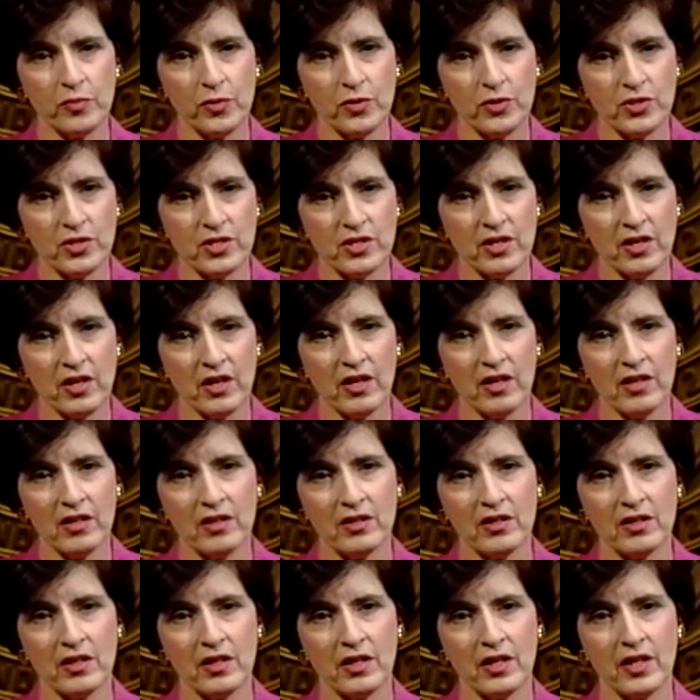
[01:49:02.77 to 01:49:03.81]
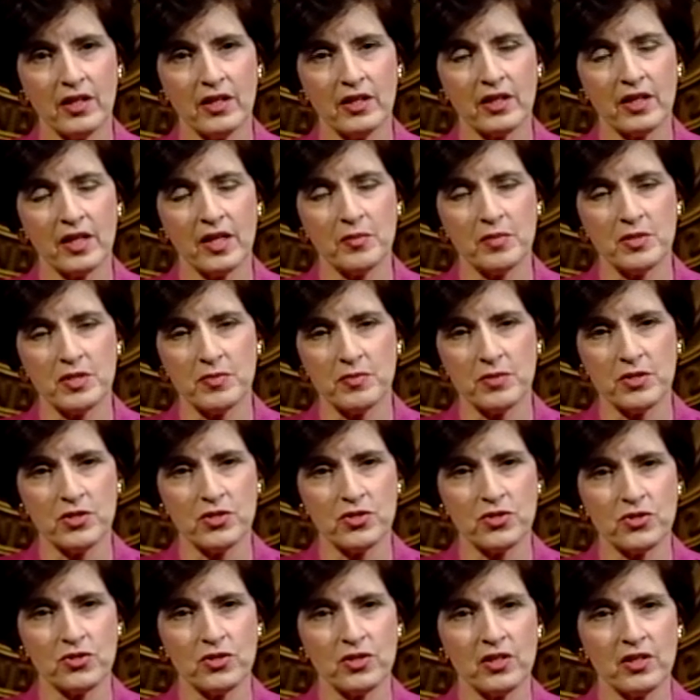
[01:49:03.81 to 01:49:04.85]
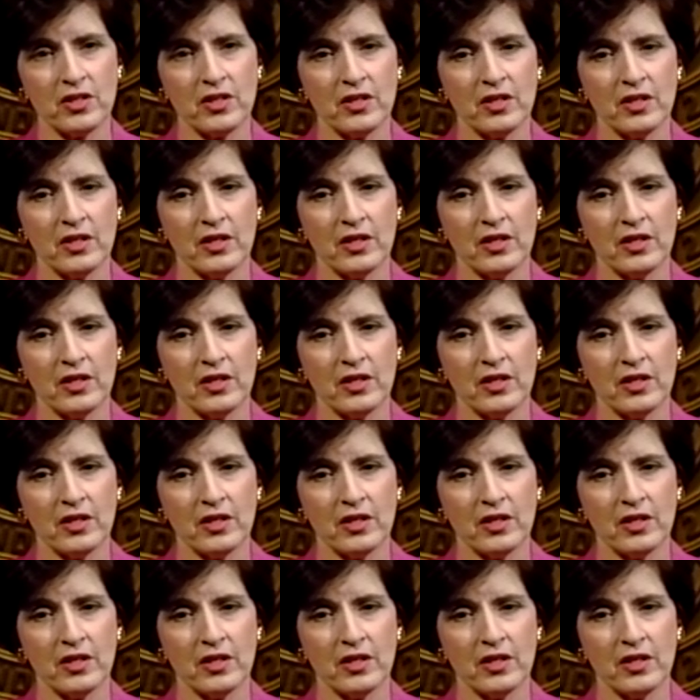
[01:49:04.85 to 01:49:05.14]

personnel and the campus ministry,